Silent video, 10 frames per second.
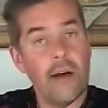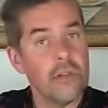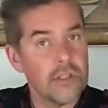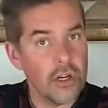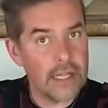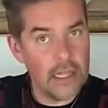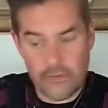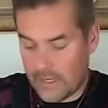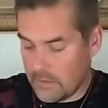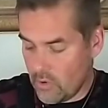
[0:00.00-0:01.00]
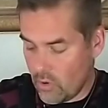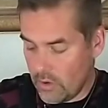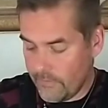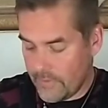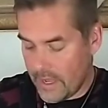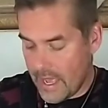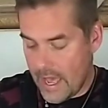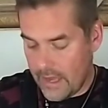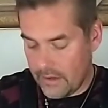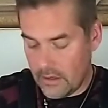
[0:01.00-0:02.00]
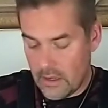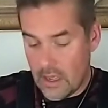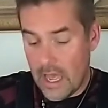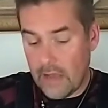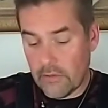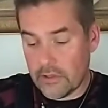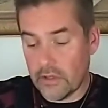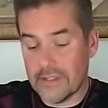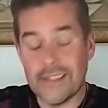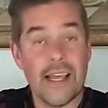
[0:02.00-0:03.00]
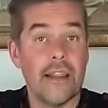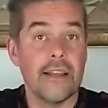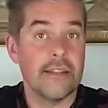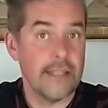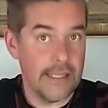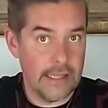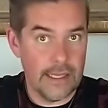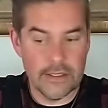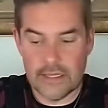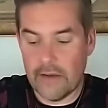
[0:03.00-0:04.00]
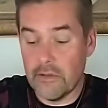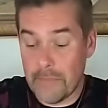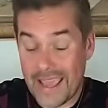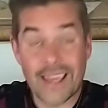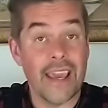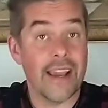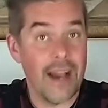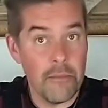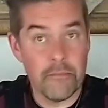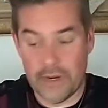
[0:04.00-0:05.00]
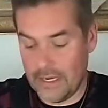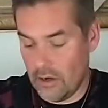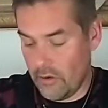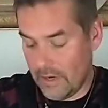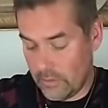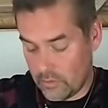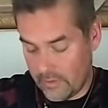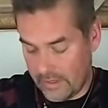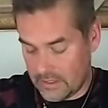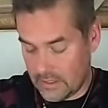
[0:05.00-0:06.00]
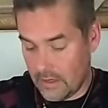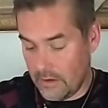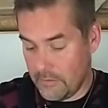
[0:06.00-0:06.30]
I will start cultivating more, and I will start selling seedlings. I will make a company out of this.